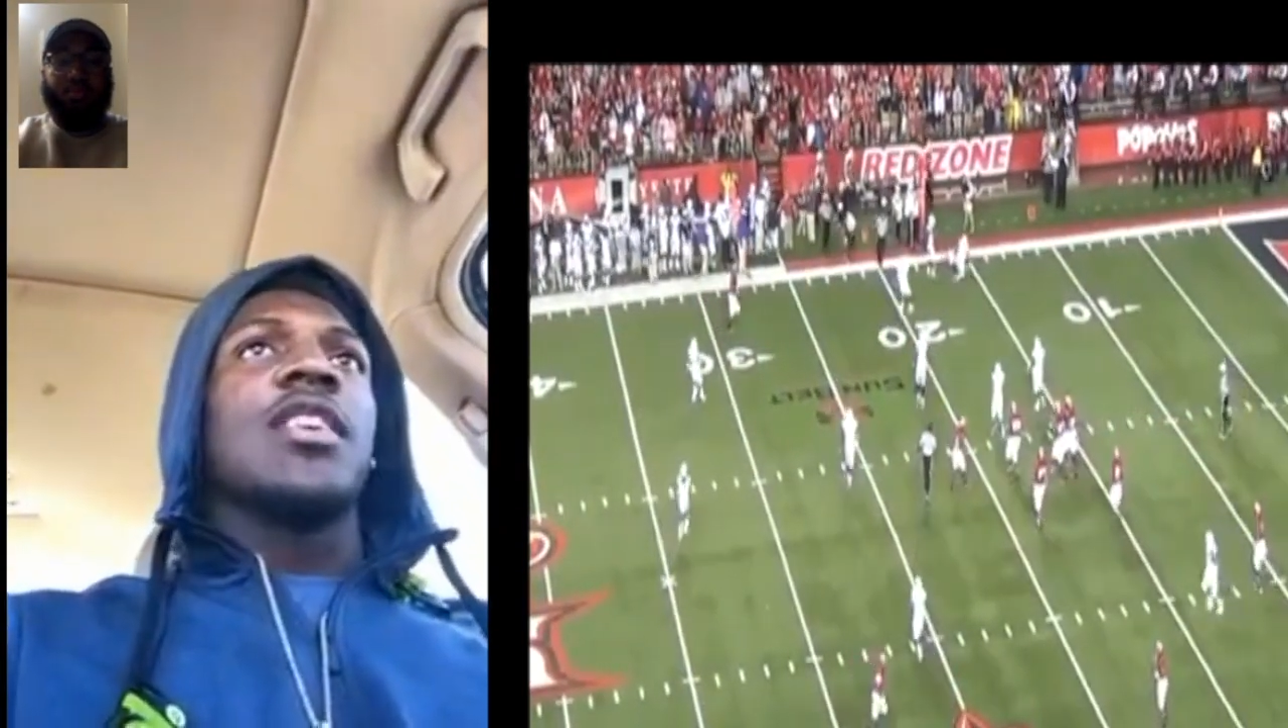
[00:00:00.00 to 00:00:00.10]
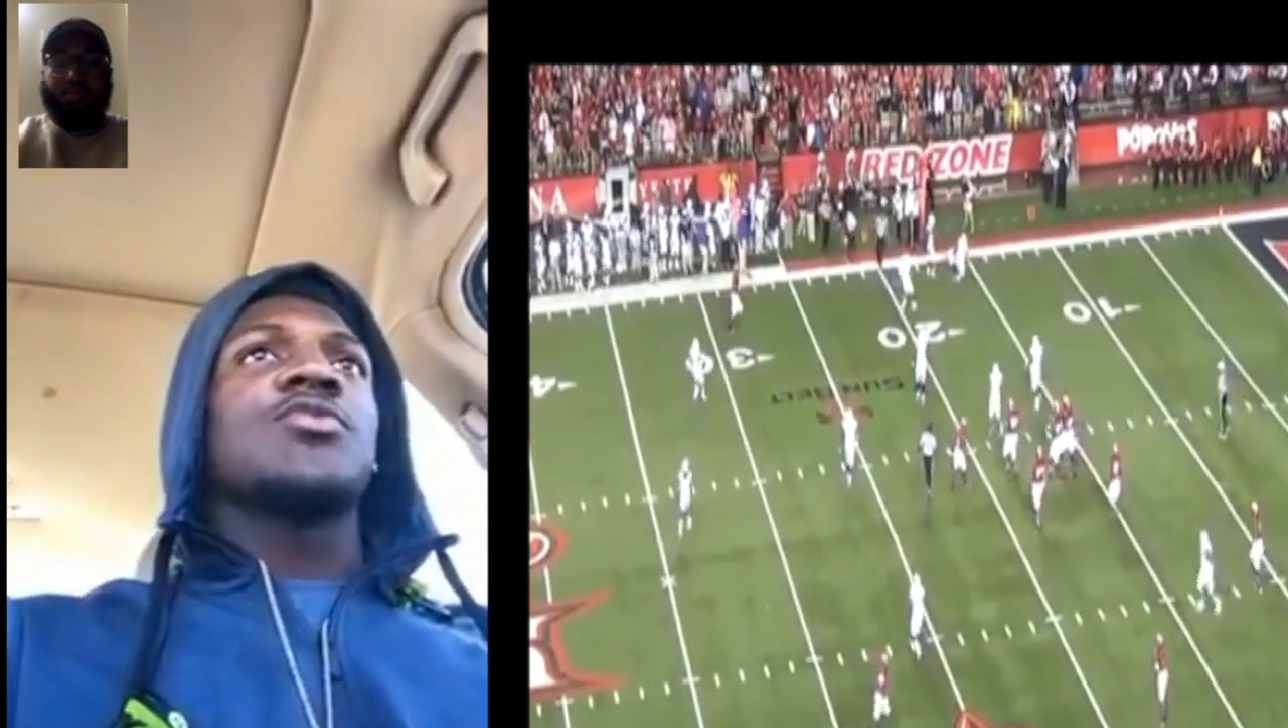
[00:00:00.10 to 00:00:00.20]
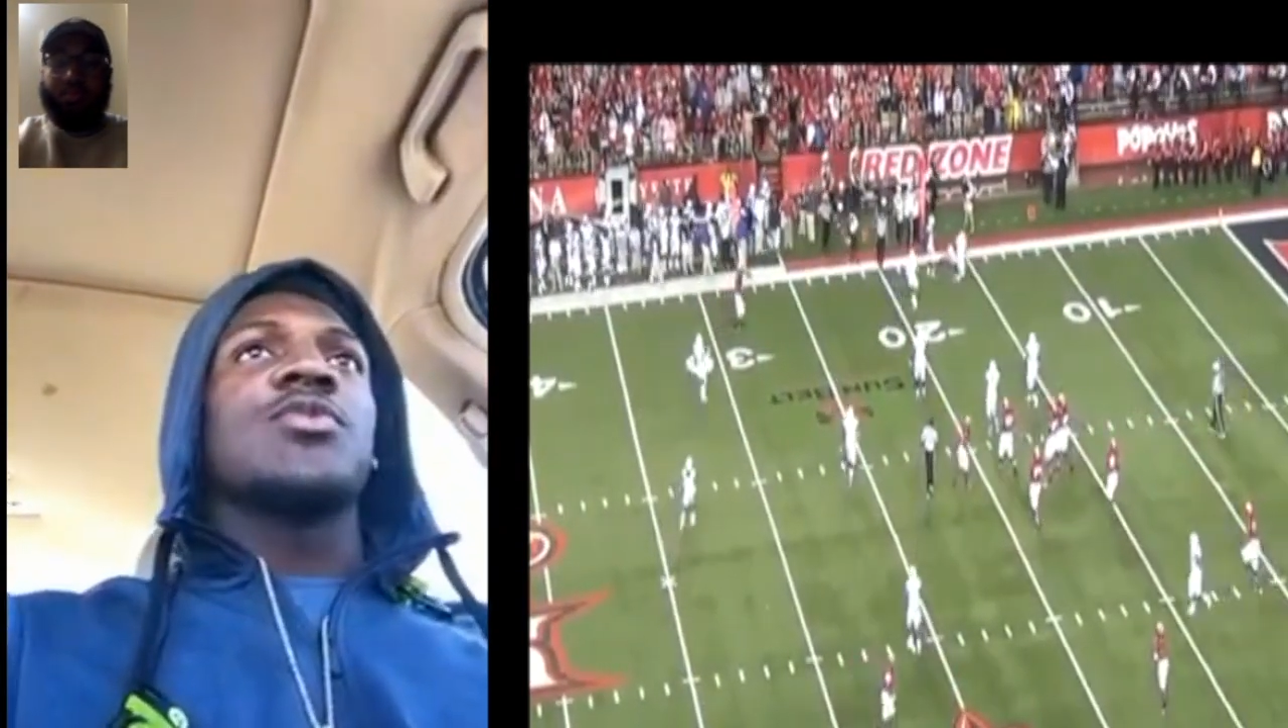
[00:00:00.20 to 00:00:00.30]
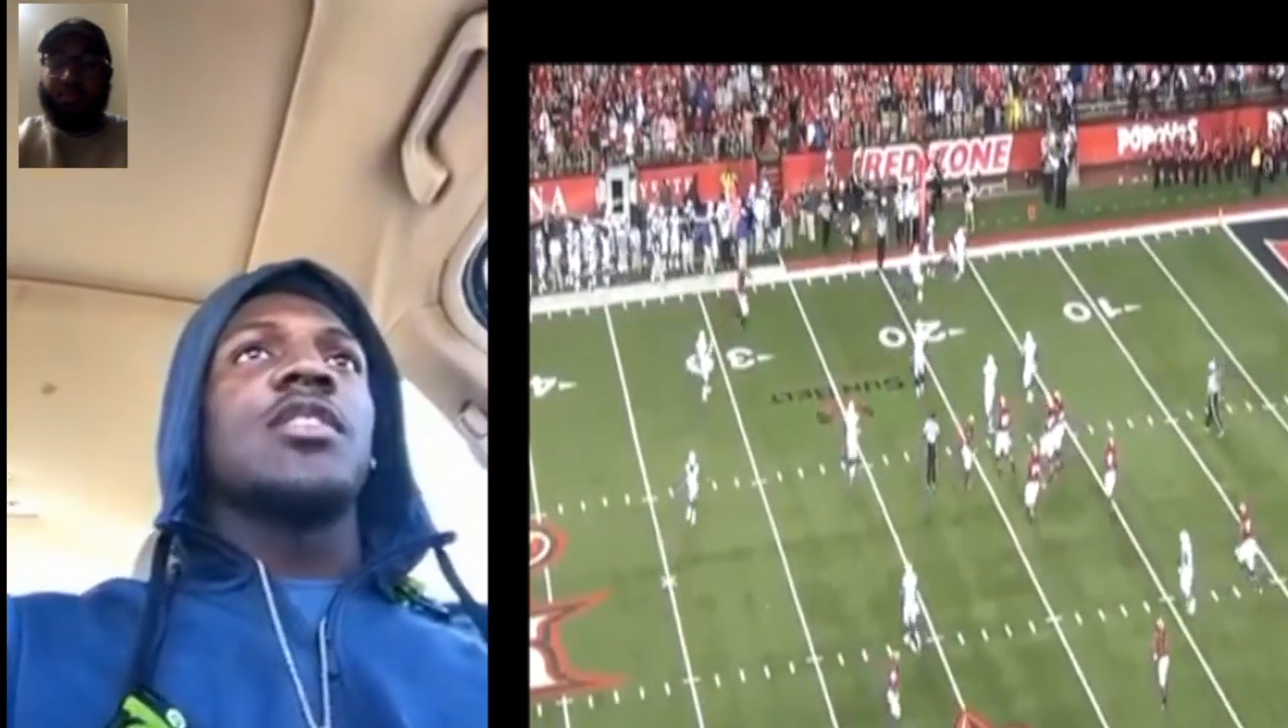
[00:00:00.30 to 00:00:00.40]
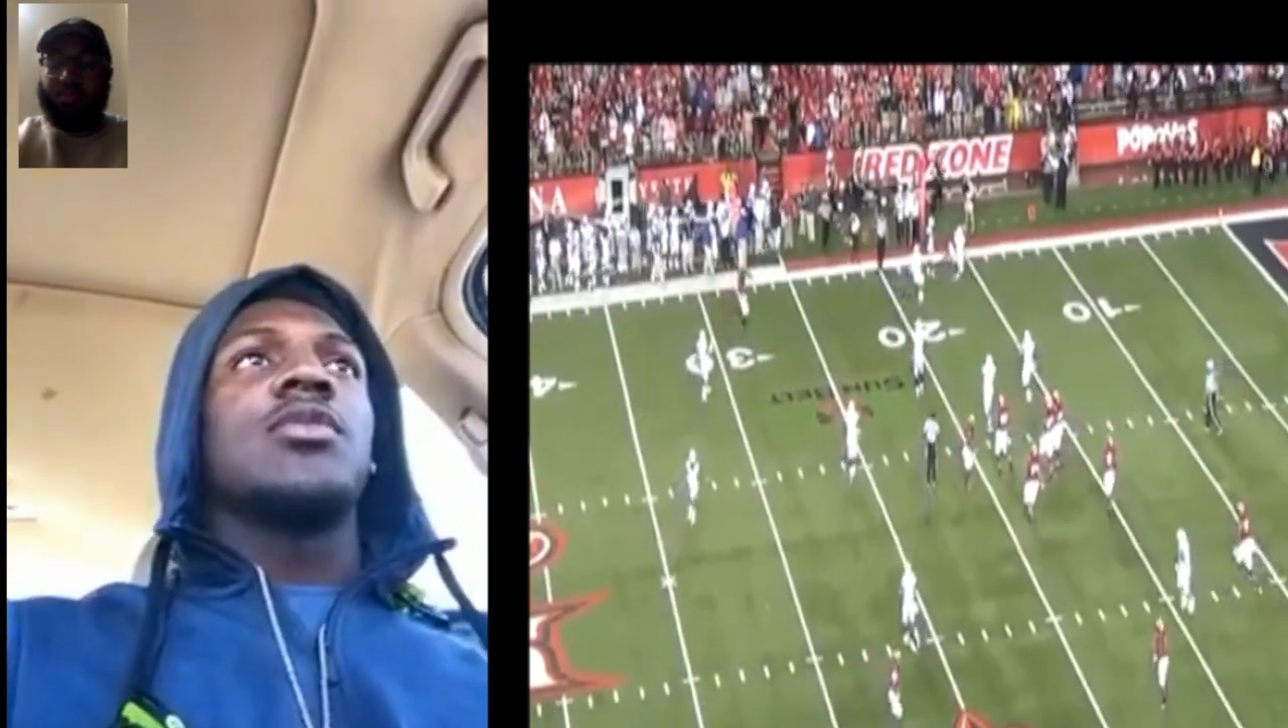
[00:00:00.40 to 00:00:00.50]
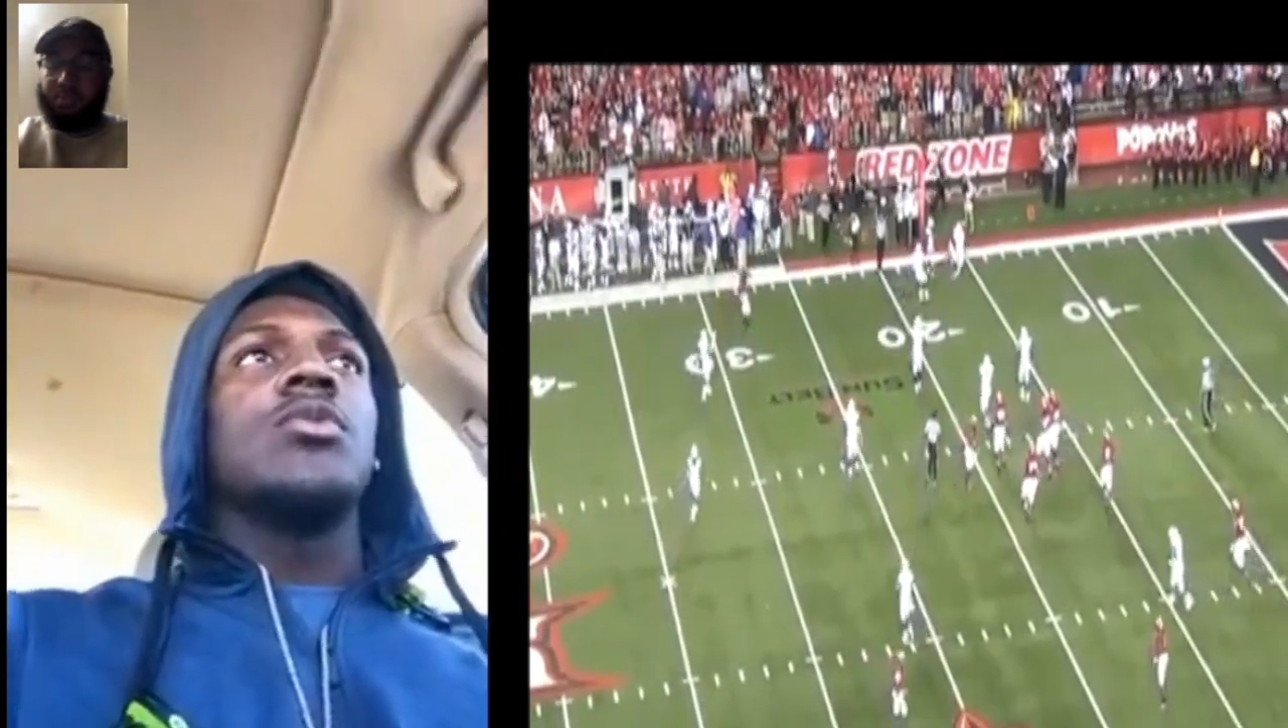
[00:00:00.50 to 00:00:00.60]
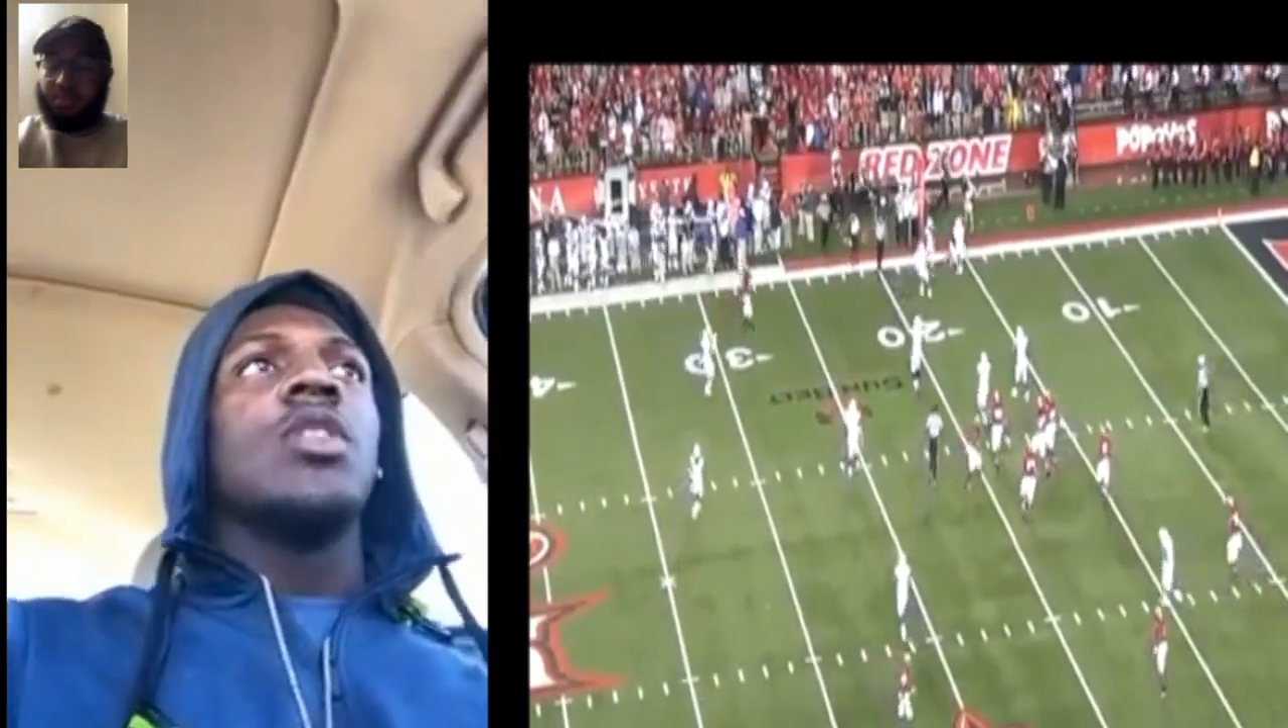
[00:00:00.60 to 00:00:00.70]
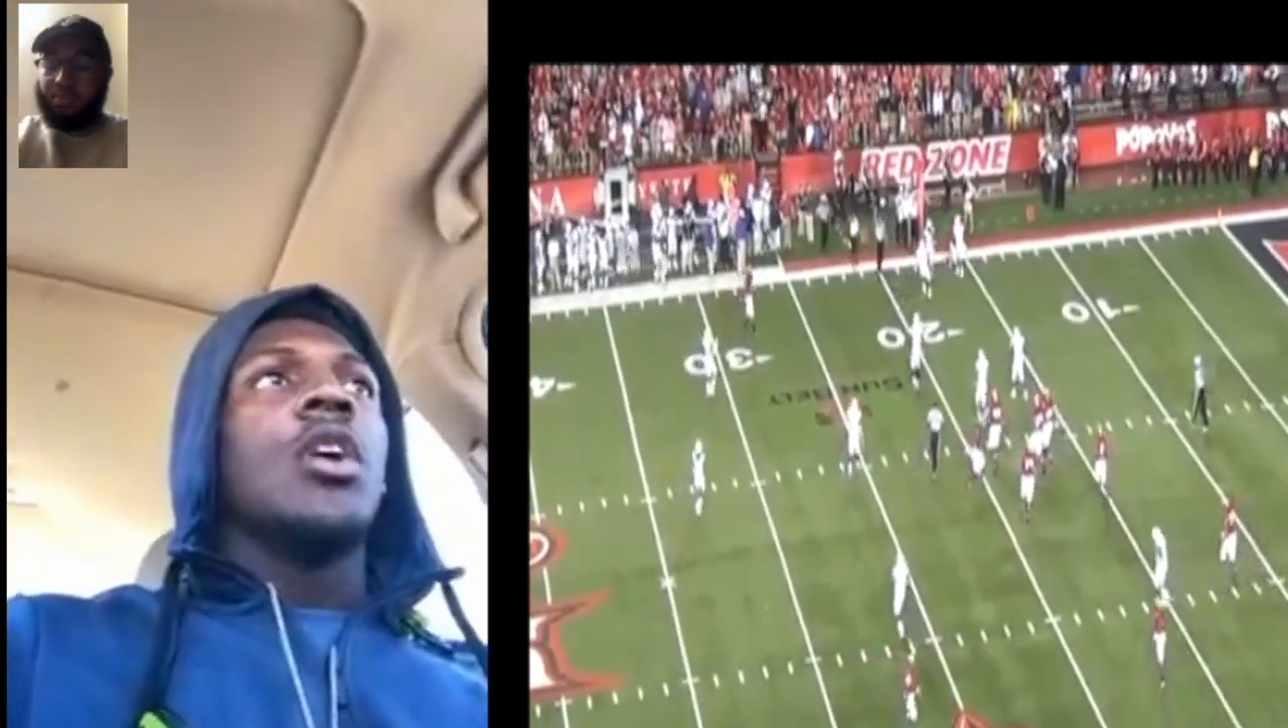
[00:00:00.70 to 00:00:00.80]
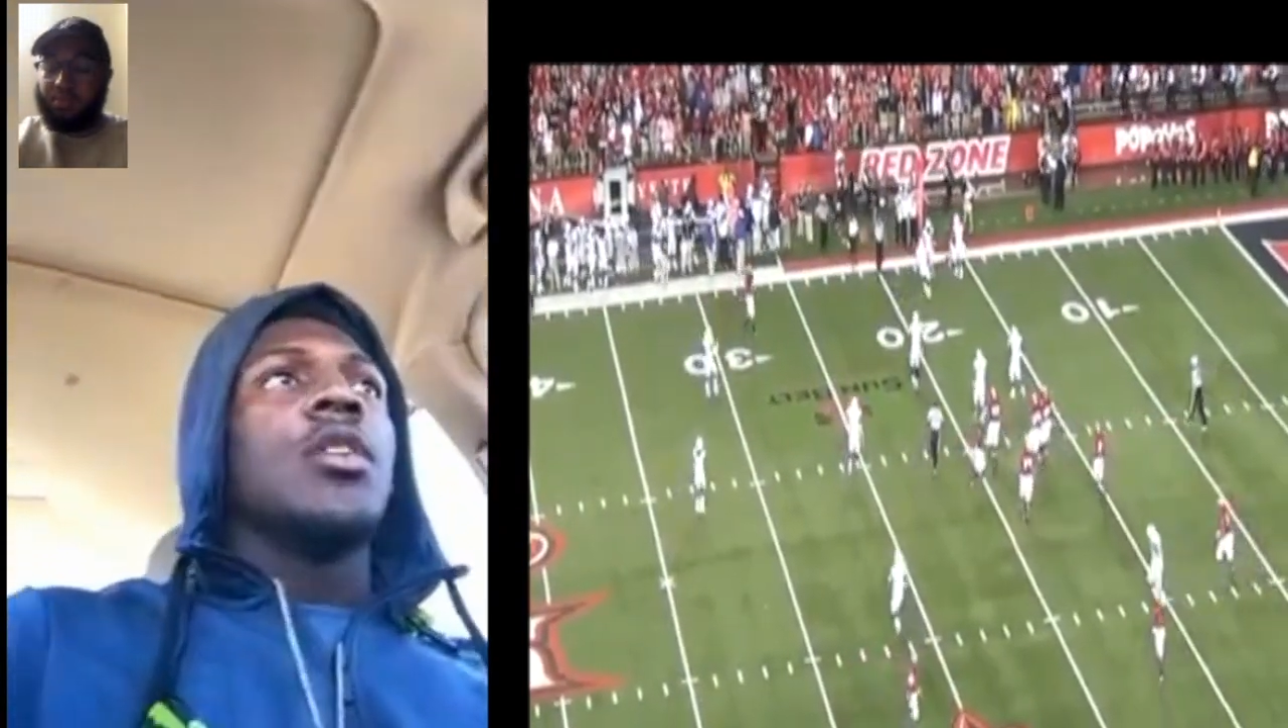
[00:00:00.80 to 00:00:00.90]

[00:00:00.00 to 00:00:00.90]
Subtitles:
That's what I do.